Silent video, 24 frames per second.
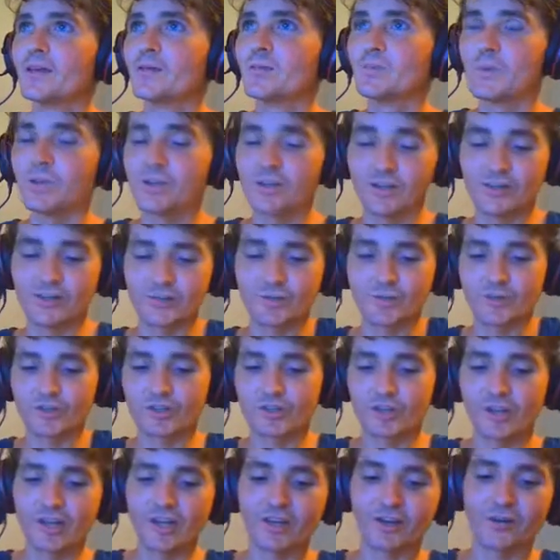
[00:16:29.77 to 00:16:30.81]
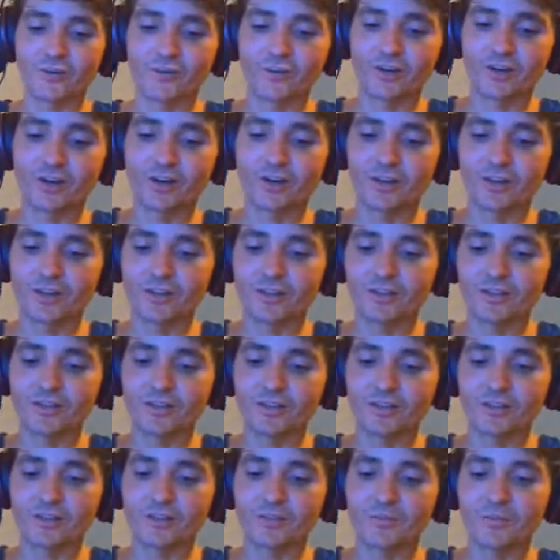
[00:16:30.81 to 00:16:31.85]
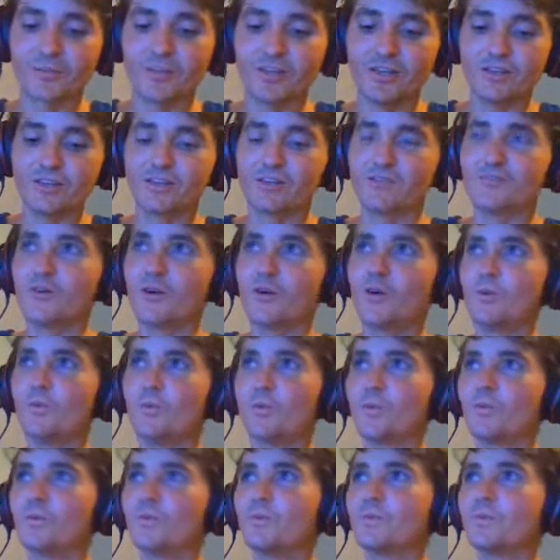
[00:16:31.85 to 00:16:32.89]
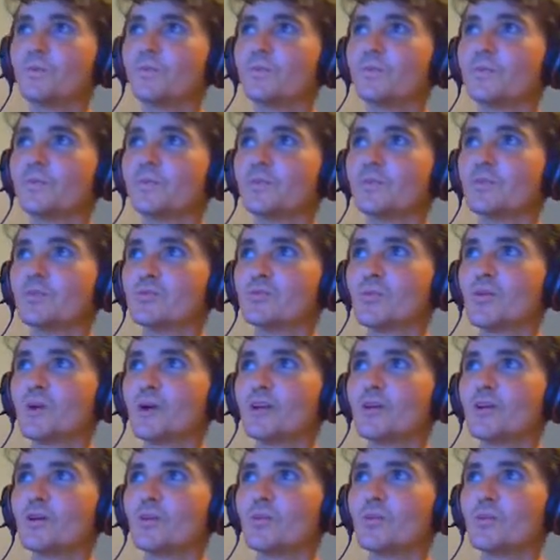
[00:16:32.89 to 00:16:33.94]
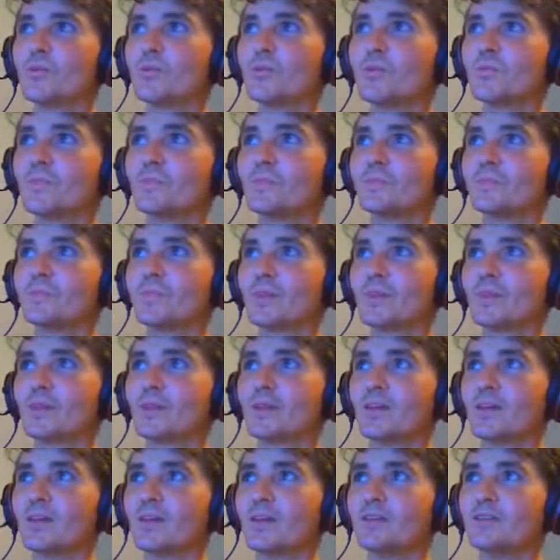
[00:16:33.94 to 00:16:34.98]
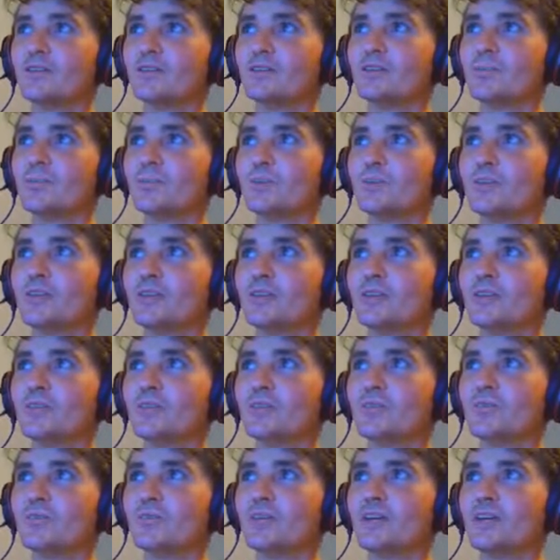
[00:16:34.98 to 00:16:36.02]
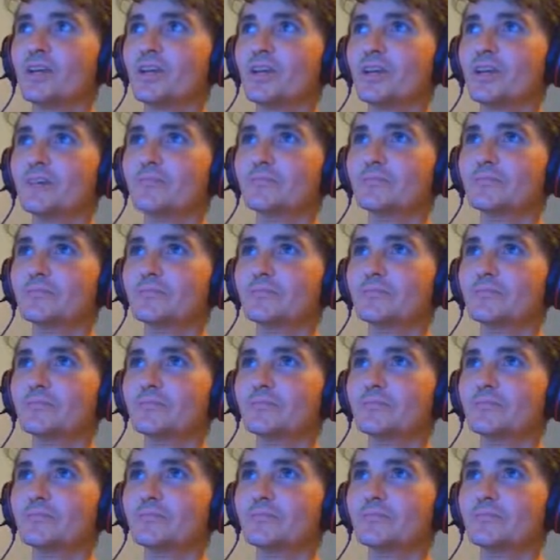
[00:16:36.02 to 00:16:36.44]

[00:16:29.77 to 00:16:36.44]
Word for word: Because we're trying to work on this little piece of opal, this white opal, to put in her ring.